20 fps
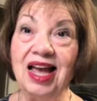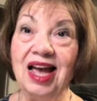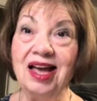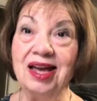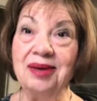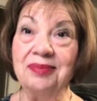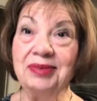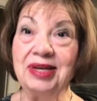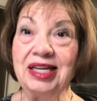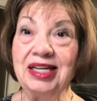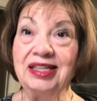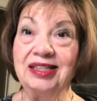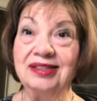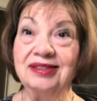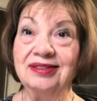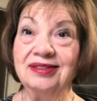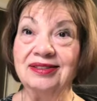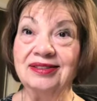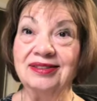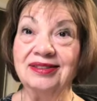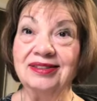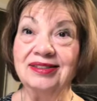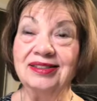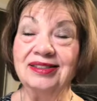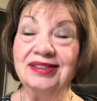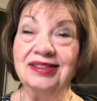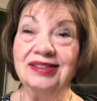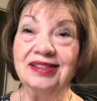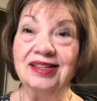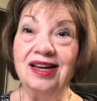am going to
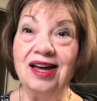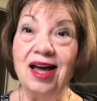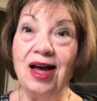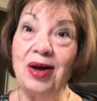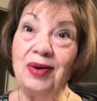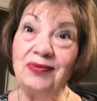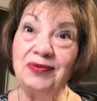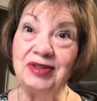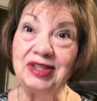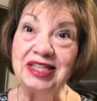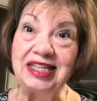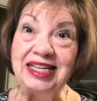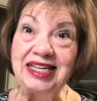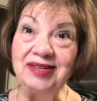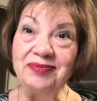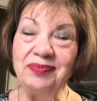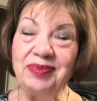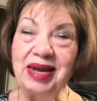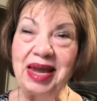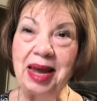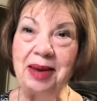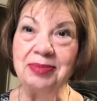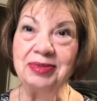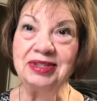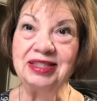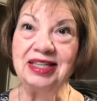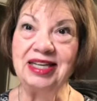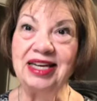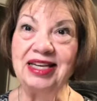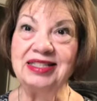hopefully be able
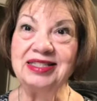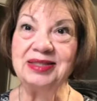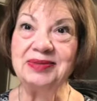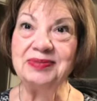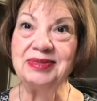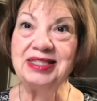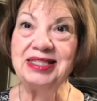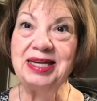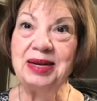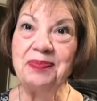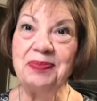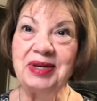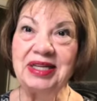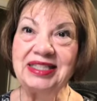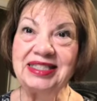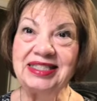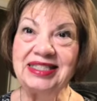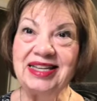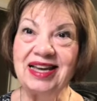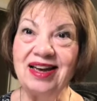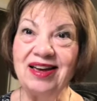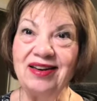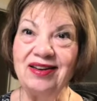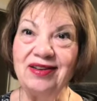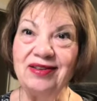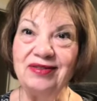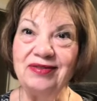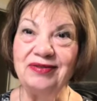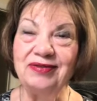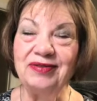to get some snippets
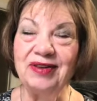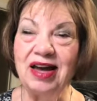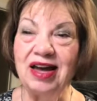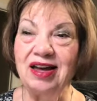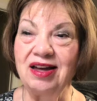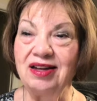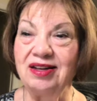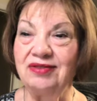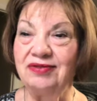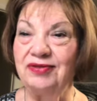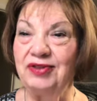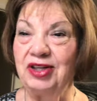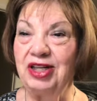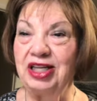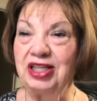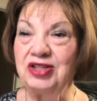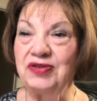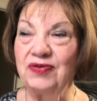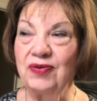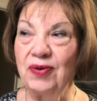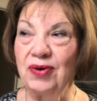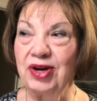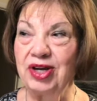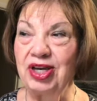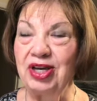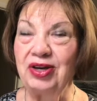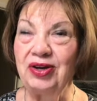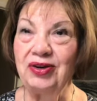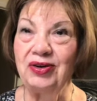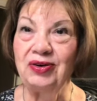of footage for
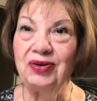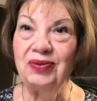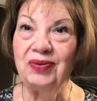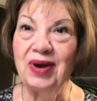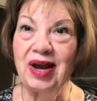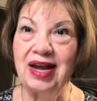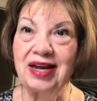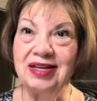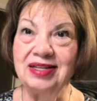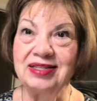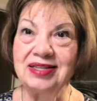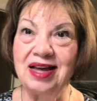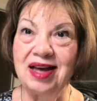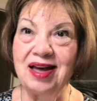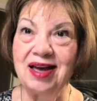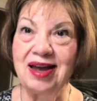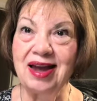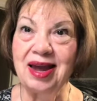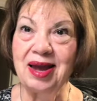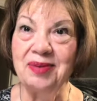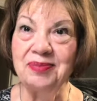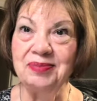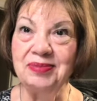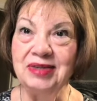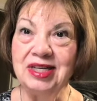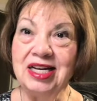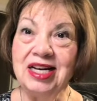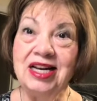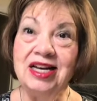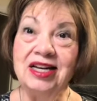you as I am
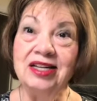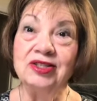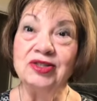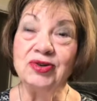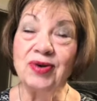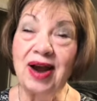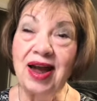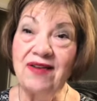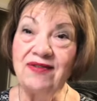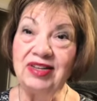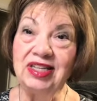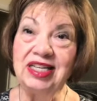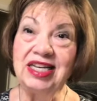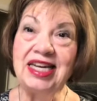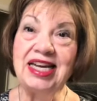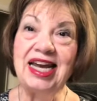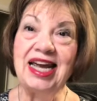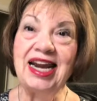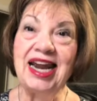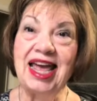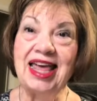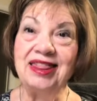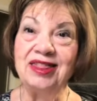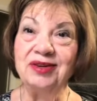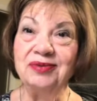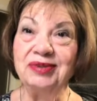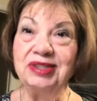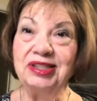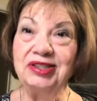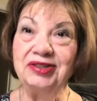traveling and at the
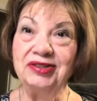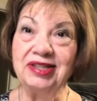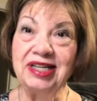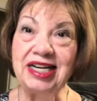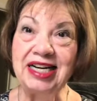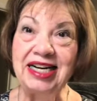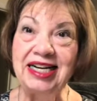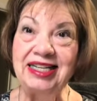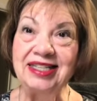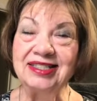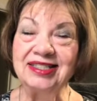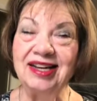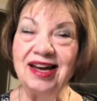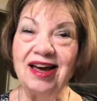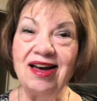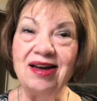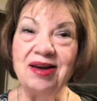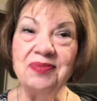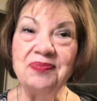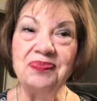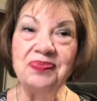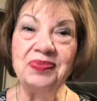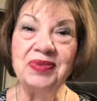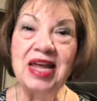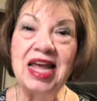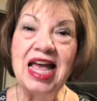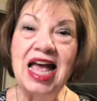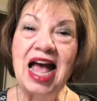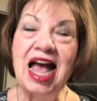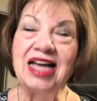retreat.
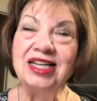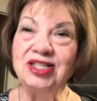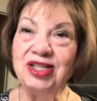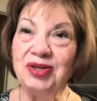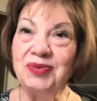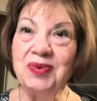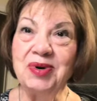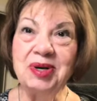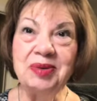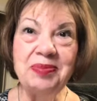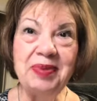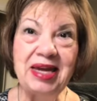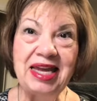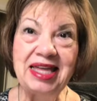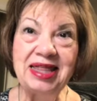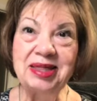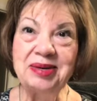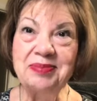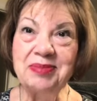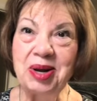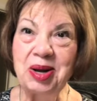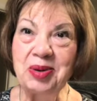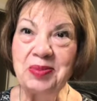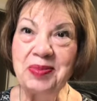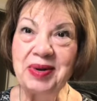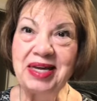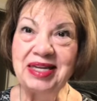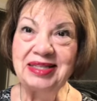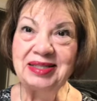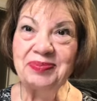I do want to be in the
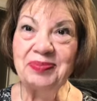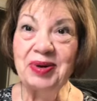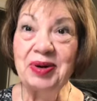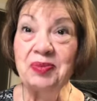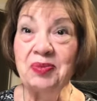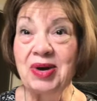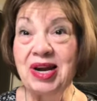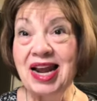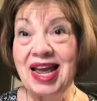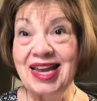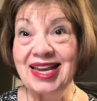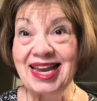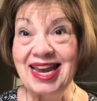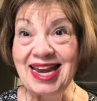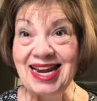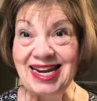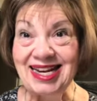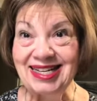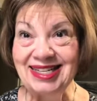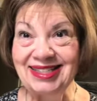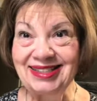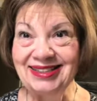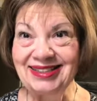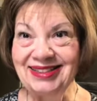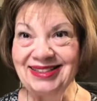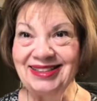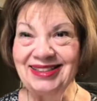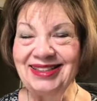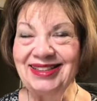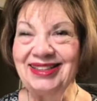moment, but when I can,
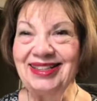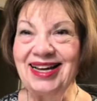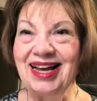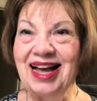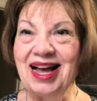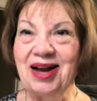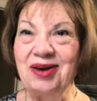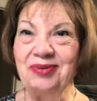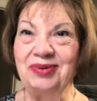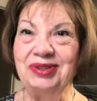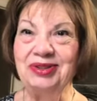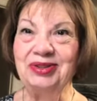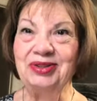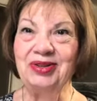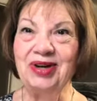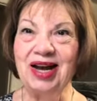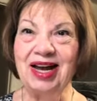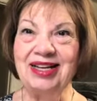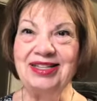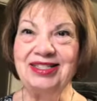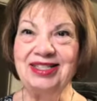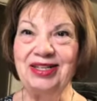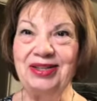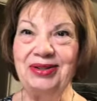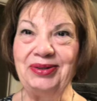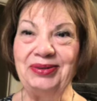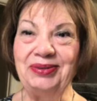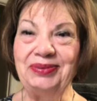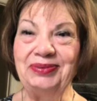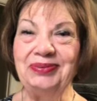I will try
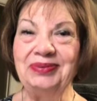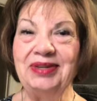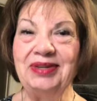to